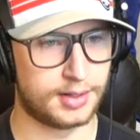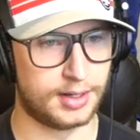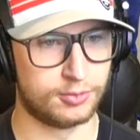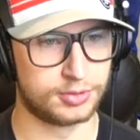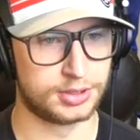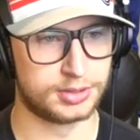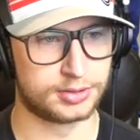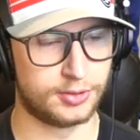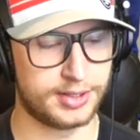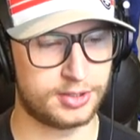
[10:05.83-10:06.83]
Uh, we're
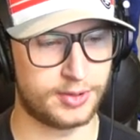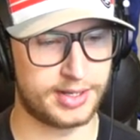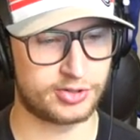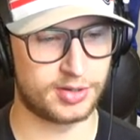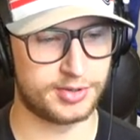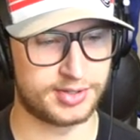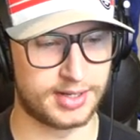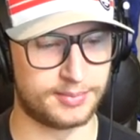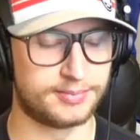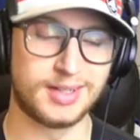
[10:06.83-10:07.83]
going to a history
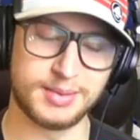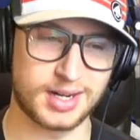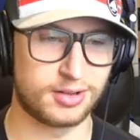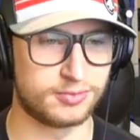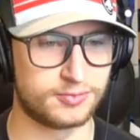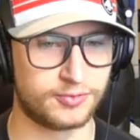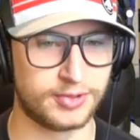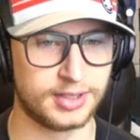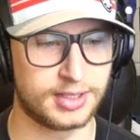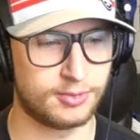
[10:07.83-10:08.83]
museum. I mean, I don't
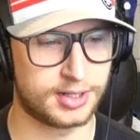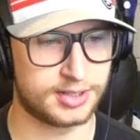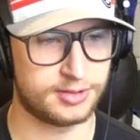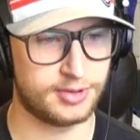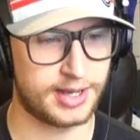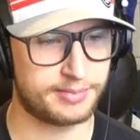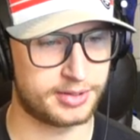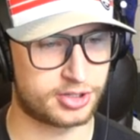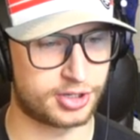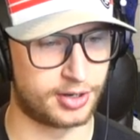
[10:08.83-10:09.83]
really want to do that,
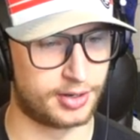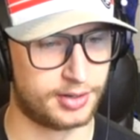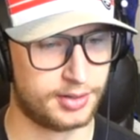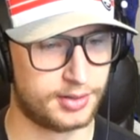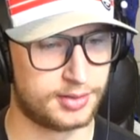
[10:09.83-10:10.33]
but sure.